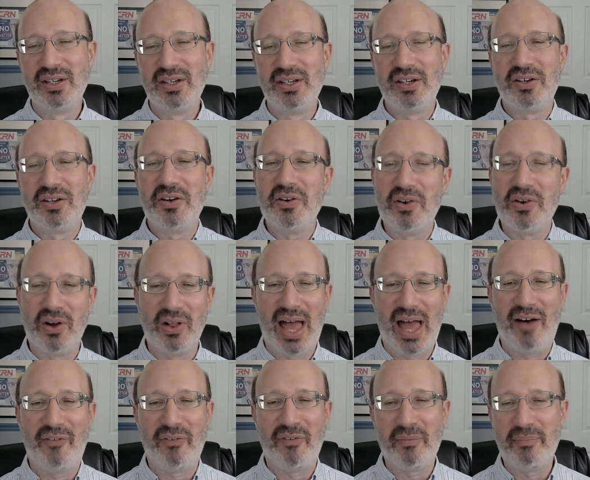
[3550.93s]
Google
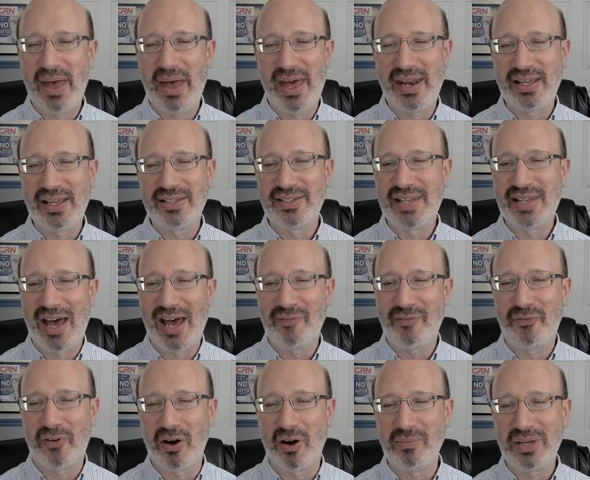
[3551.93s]
Alphabet is not
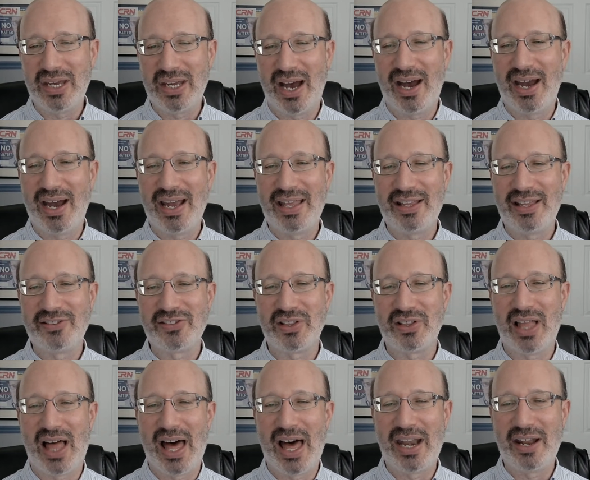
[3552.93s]
far behind. There's a
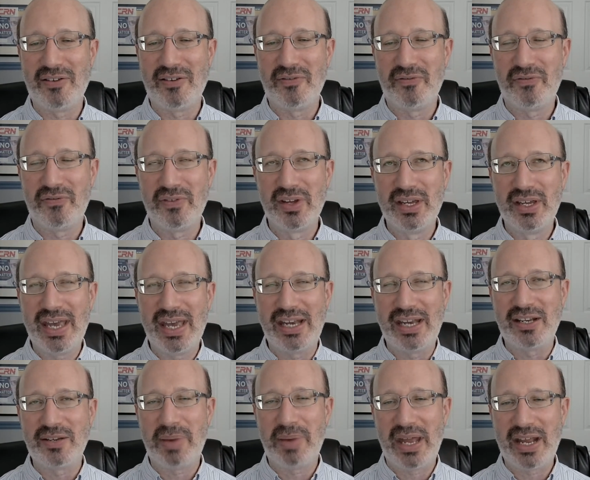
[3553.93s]
lot of, and
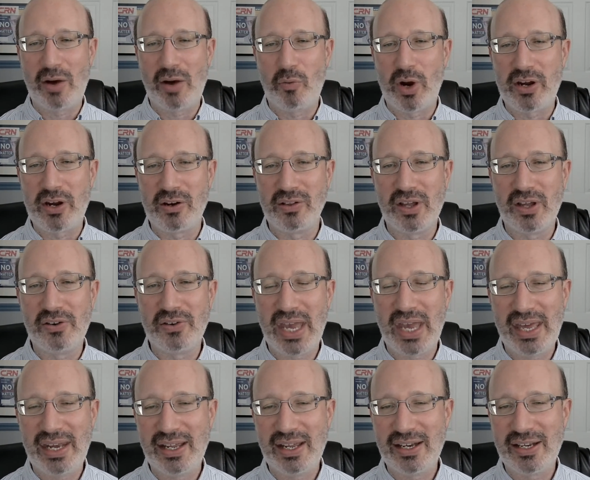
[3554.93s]
depending on where you're
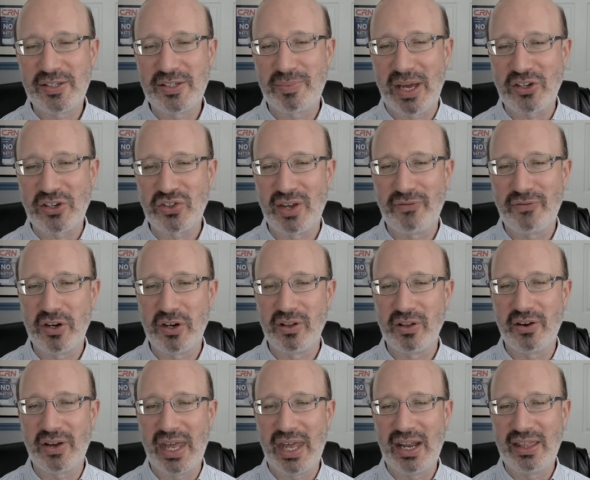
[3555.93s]
located, especially if you're
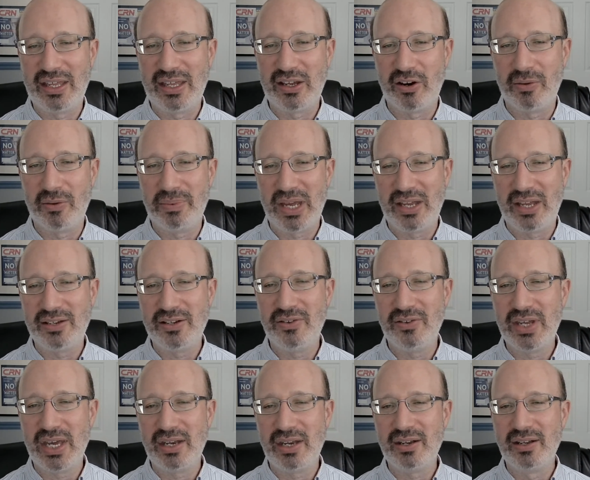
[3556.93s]
located in the European
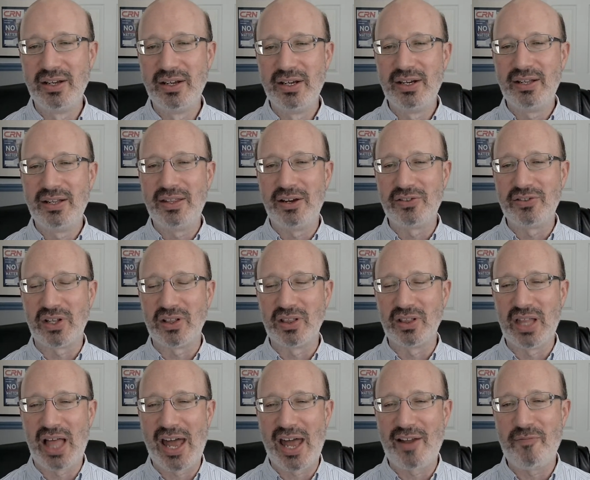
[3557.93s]
Union, there's a
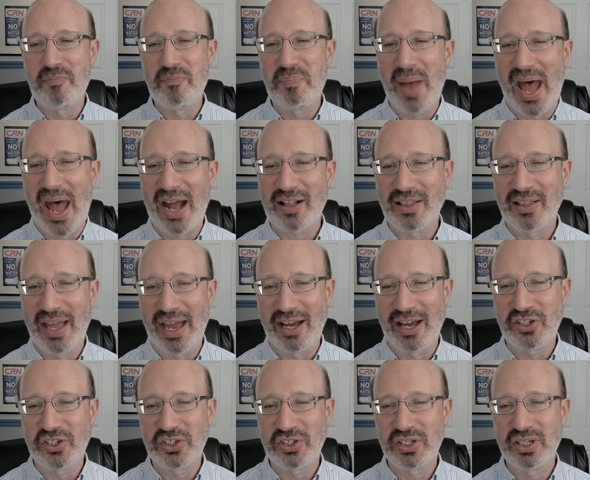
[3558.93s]
lot of
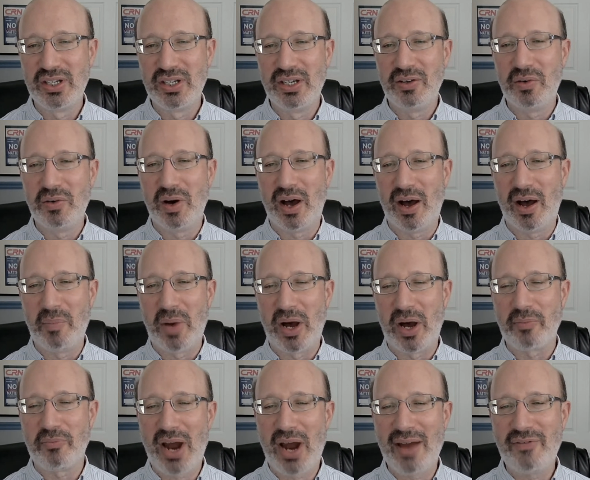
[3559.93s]
backlash among
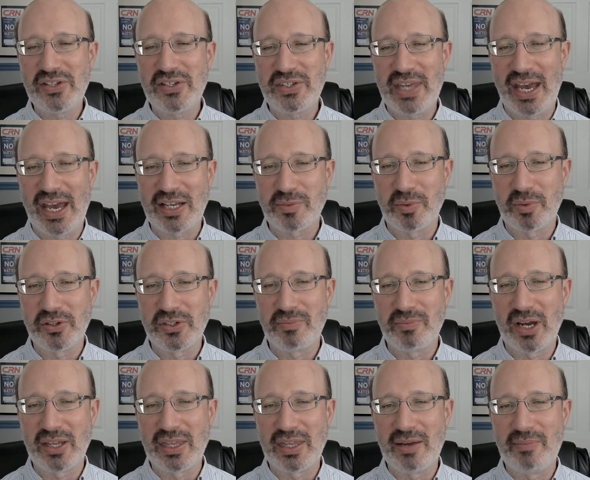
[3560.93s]
privacy experts,
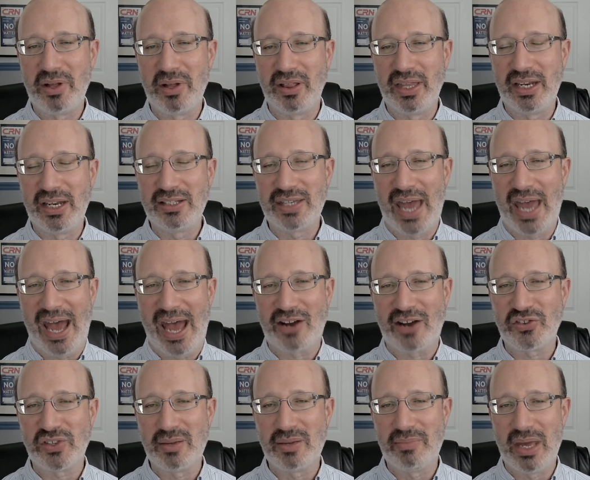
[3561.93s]
among the ability to
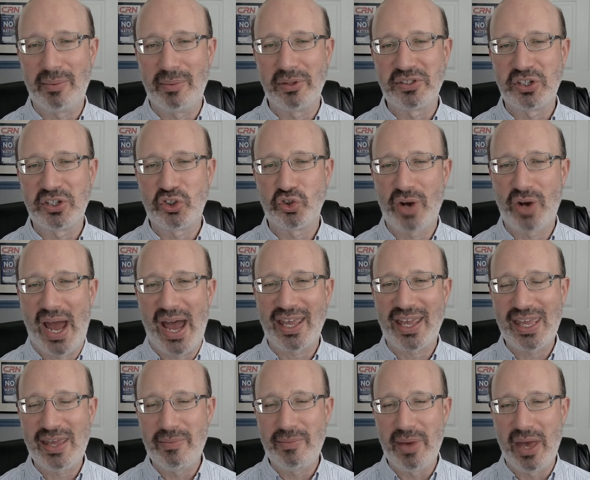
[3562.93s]
actually be able to track
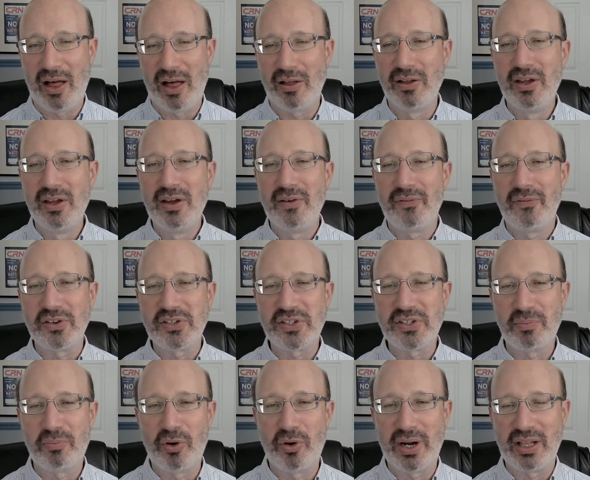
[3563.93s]
email for
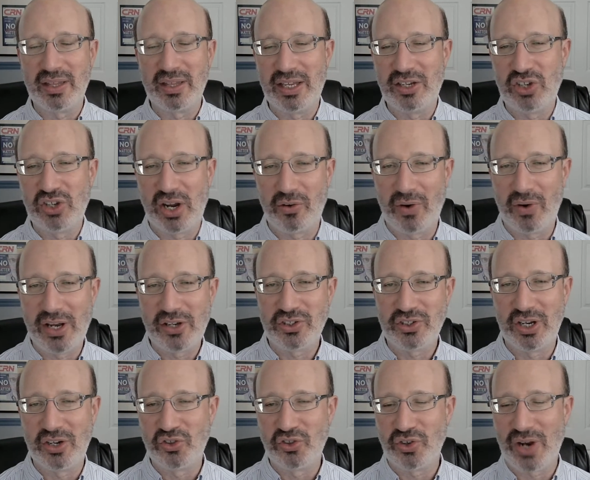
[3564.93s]
supporting lead generation
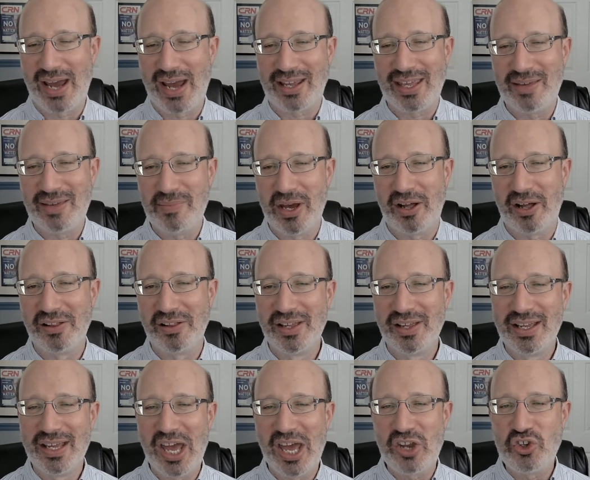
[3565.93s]
and track email
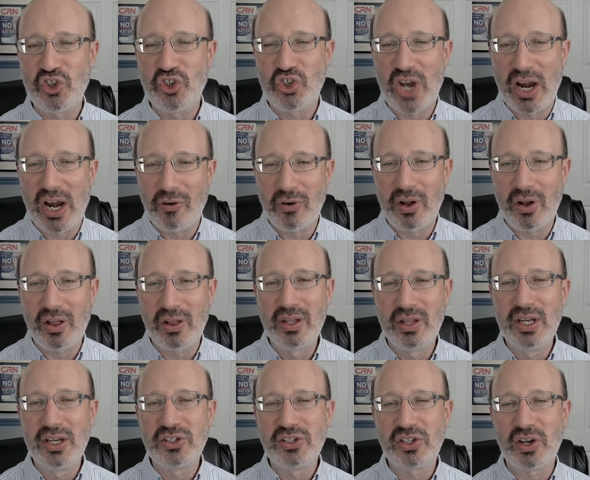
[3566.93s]
in general.
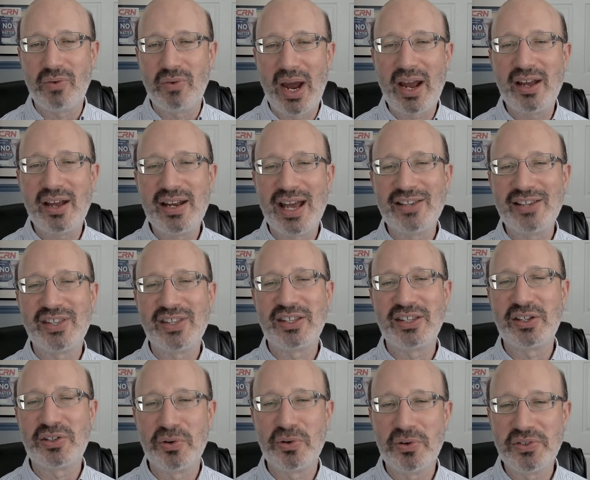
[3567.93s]
So recognize that the
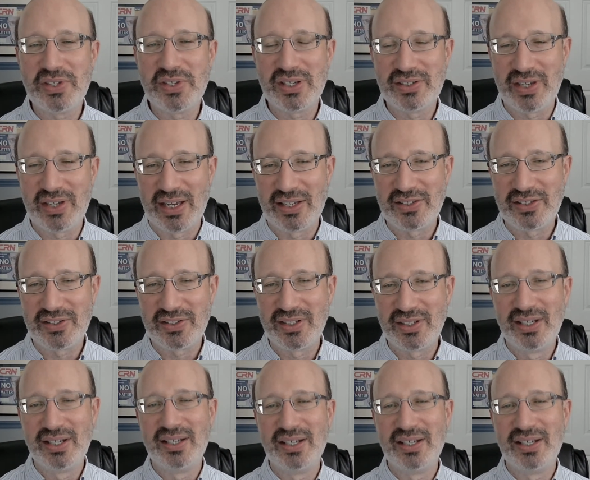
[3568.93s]
tools exist.